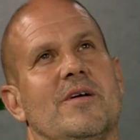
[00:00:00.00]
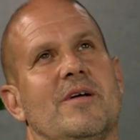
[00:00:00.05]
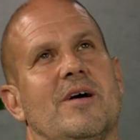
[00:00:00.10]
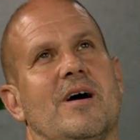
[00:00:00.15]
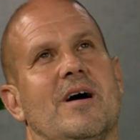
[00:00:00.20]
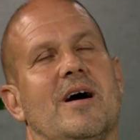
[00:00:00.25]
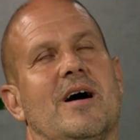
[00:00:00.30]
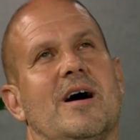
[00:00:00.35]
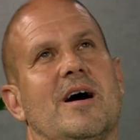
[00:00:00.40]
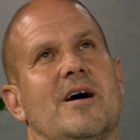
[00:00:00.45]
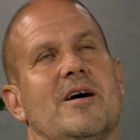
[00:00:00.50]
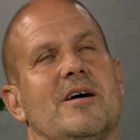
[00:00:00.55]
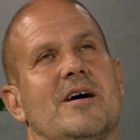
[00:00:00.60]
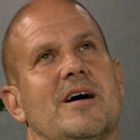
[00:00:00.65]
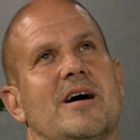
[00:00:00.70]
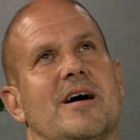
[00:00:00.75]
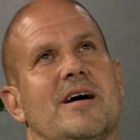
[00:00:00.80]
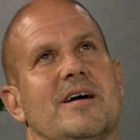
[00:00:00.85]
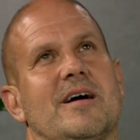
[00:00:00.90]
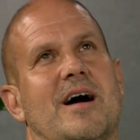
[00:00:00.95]
uh,
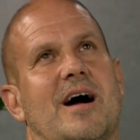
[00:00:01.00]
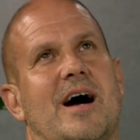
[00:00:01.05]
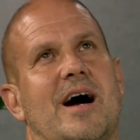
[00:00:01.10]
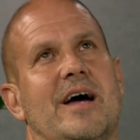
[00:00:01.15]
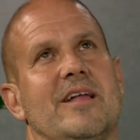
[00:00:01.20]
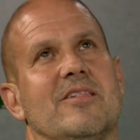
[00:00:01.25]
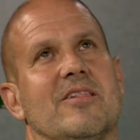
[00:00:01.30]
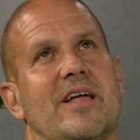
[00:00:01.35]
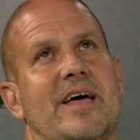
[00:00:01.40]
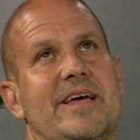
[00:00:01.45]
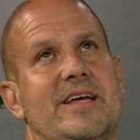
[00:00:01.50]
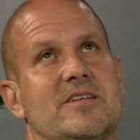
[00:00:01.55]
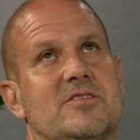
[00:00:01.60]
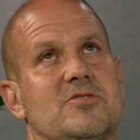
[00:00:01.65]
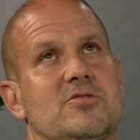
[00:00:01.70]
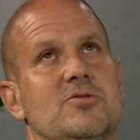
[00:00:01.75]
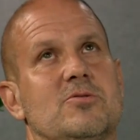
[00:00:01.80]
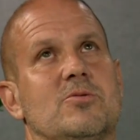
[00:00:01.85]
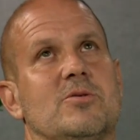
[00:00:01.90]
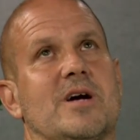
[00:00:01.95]
I like
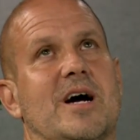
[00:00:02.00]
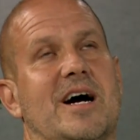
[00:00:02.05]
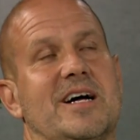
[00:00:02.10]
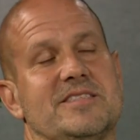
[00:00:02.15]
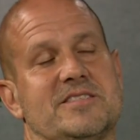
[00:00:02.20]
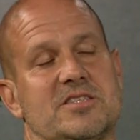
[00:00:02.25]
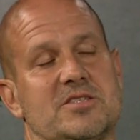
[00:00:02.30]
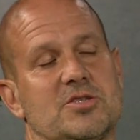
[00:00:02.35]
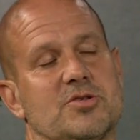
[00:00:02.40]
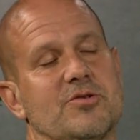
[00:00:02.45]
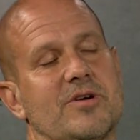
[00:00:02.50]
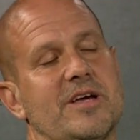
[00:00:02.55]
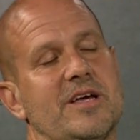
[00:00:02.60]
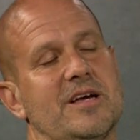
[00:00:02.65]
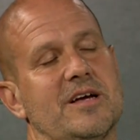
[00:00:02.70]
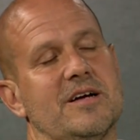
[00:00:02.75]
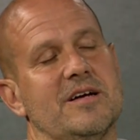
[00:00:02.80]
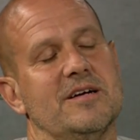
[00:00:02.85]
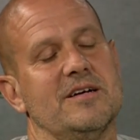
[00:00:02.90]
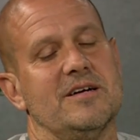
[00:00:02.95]
to
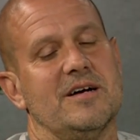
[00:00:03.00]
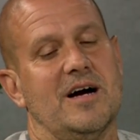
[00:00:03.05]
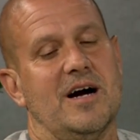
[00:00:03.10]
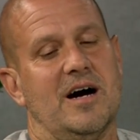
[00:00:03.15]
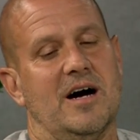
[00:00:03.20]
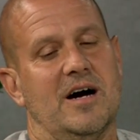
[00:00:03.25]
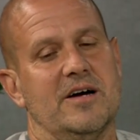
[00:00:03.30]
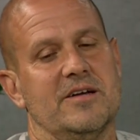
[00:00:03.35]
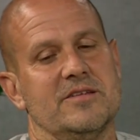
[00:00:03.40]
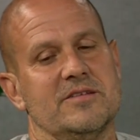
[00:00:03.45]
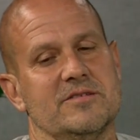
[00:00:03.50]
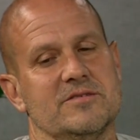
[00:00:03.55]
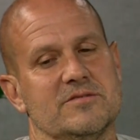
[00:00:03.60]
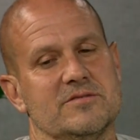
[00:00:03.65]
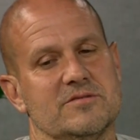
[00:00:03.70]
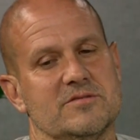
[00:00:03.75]
concentrate on